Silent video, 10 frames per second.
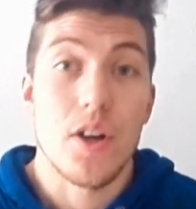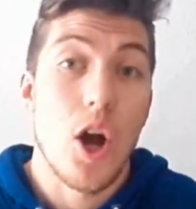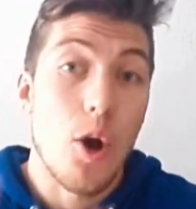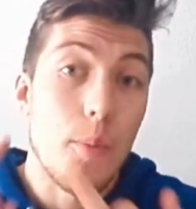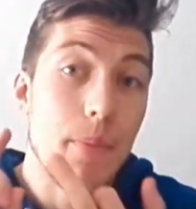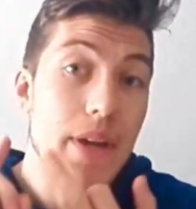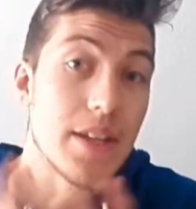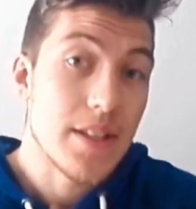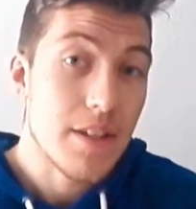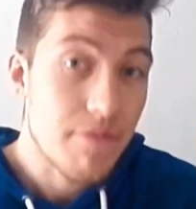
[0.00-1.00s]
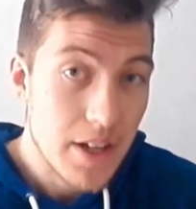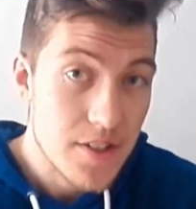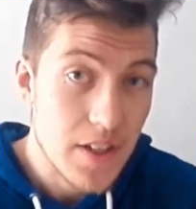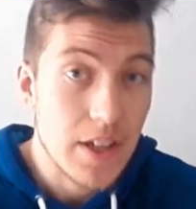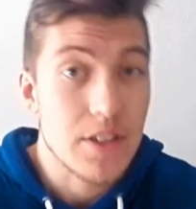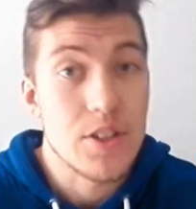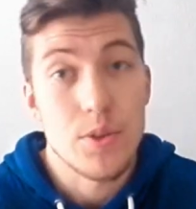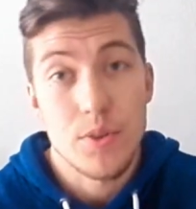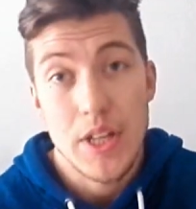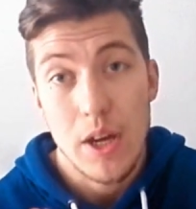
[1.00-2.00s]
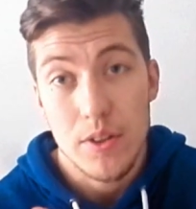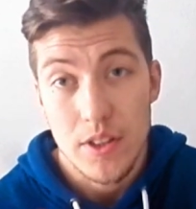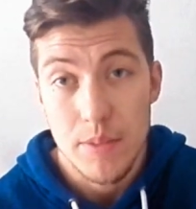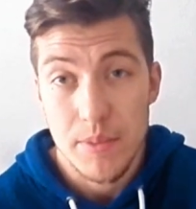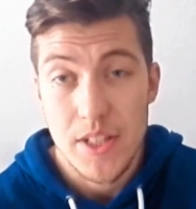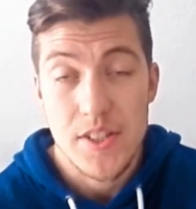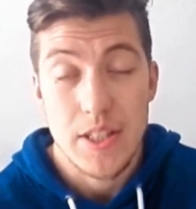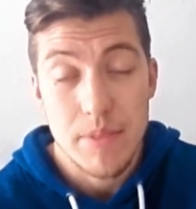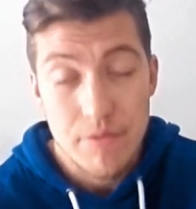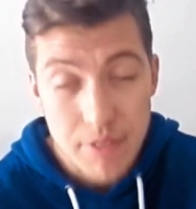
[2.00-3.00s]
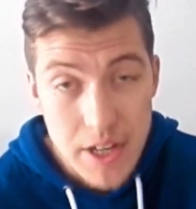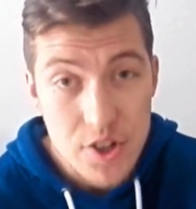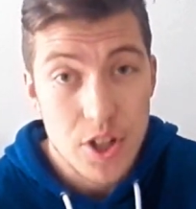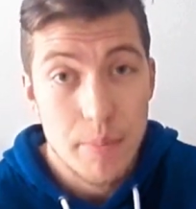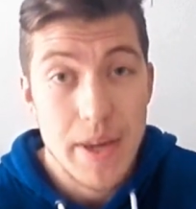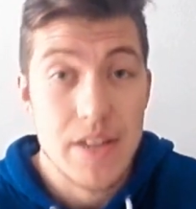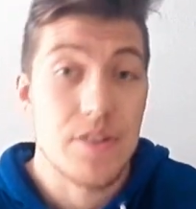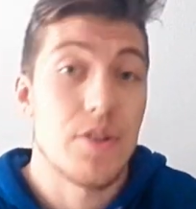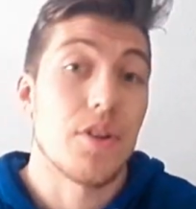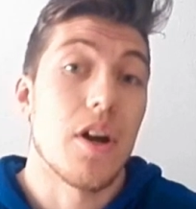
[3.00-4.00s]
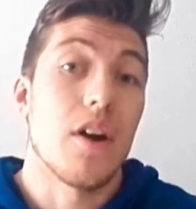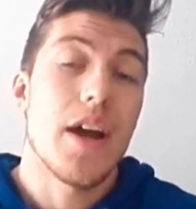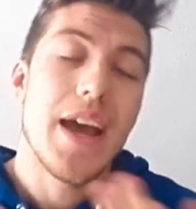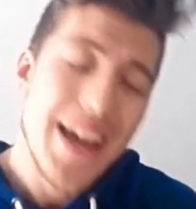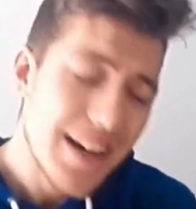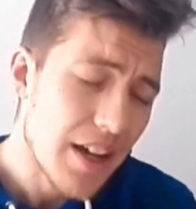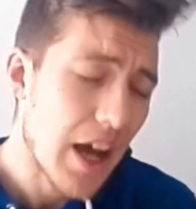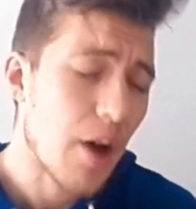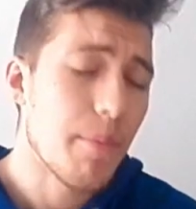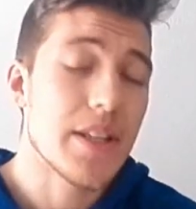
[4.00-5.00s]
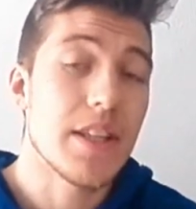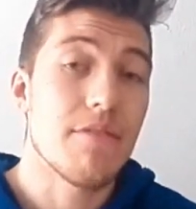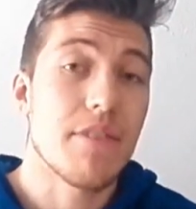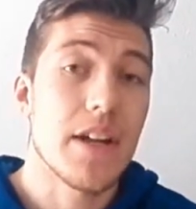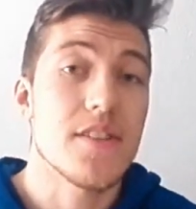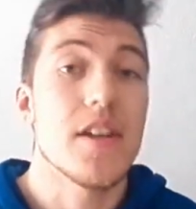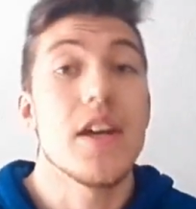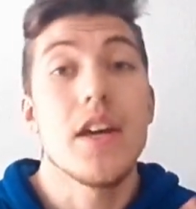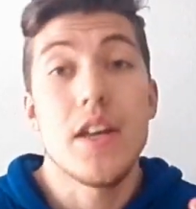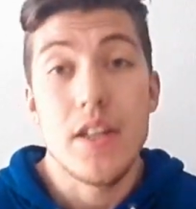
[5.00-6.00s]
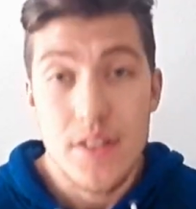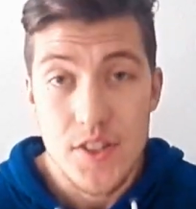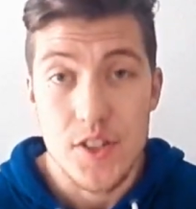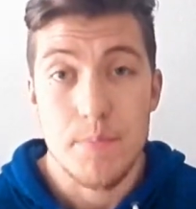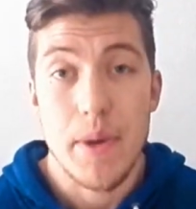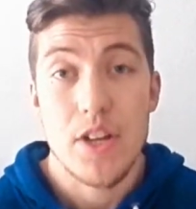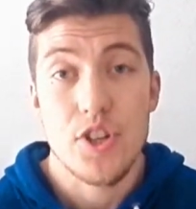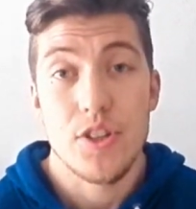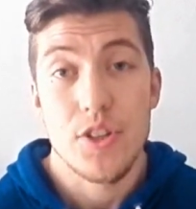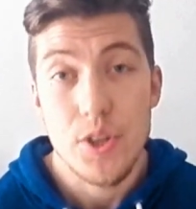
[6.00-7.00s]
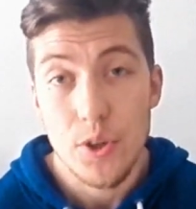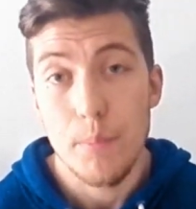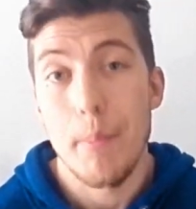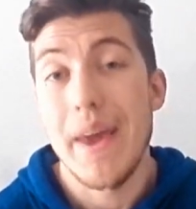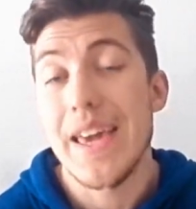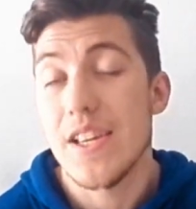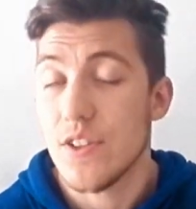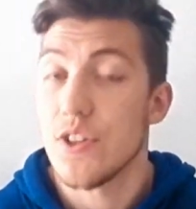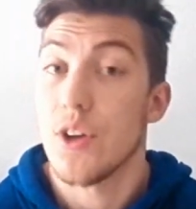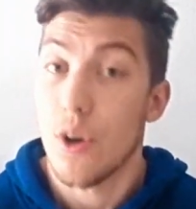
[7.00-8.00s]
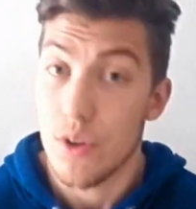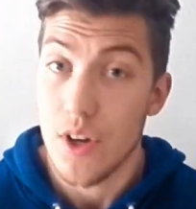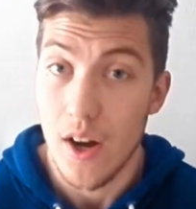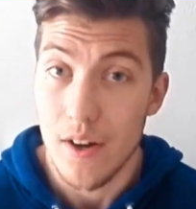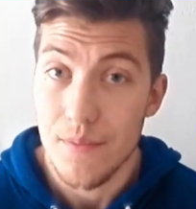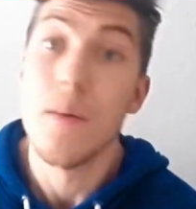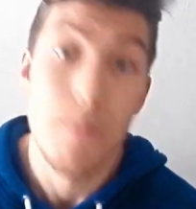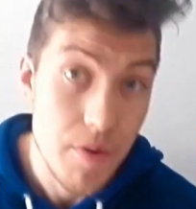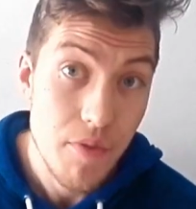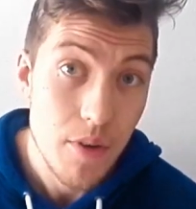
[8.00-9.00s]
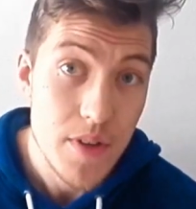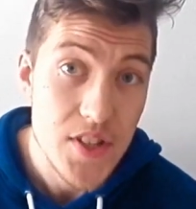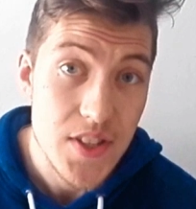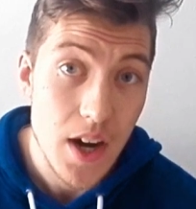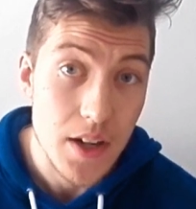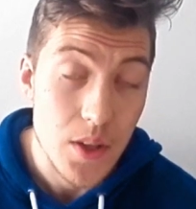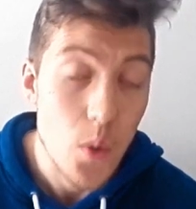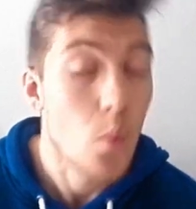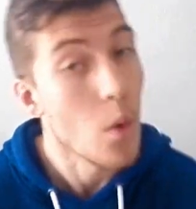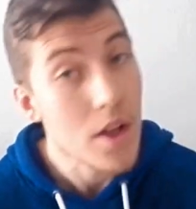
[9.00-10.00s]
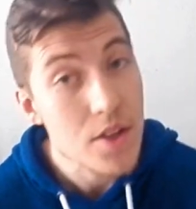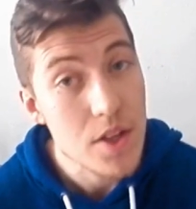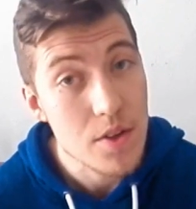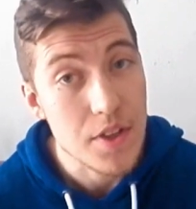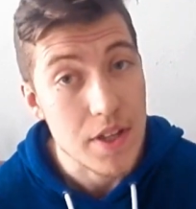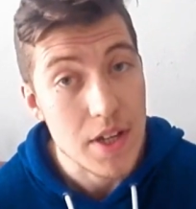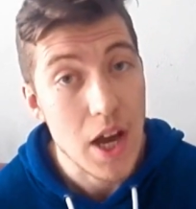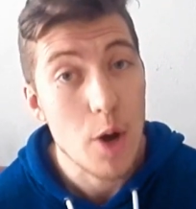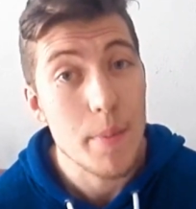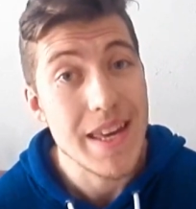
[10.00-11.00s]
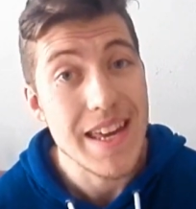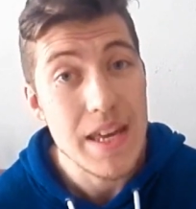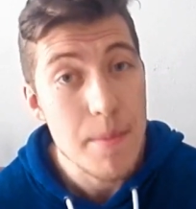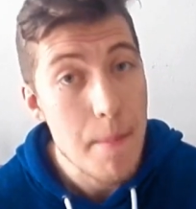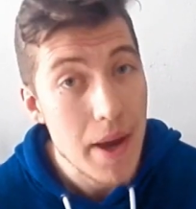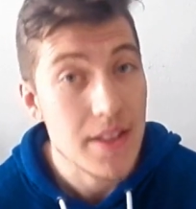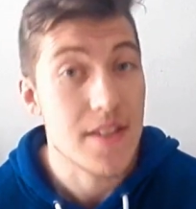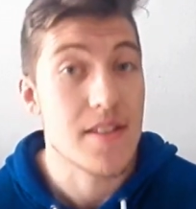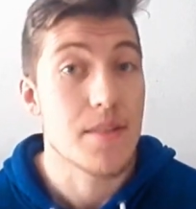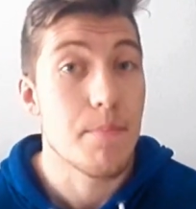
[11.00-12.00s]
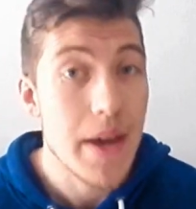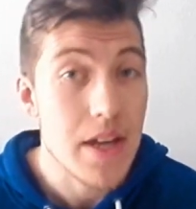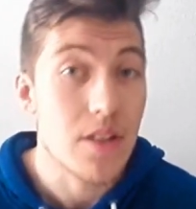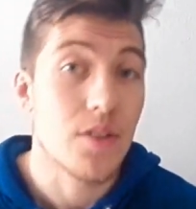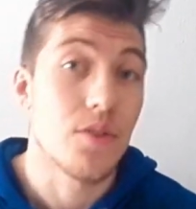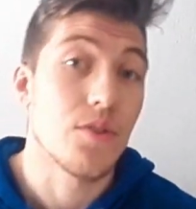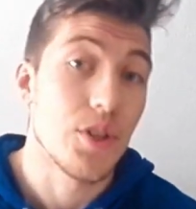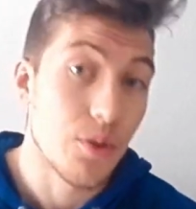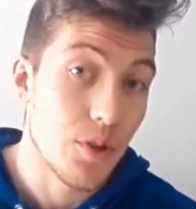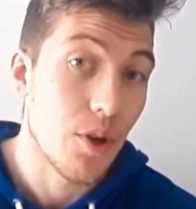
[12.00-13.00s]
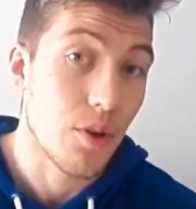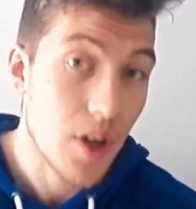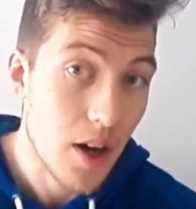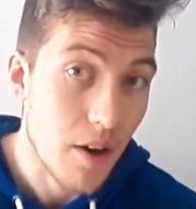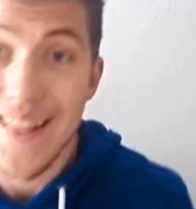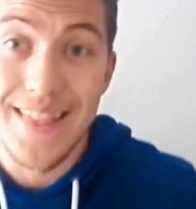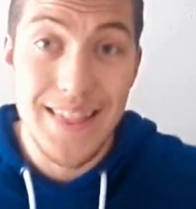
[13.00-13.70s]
How big difference tuned out limited slip differential makes to your car? And how big difference suspension tune makes to your car? Before we start, what do you think? How big impact does it make to tune your car?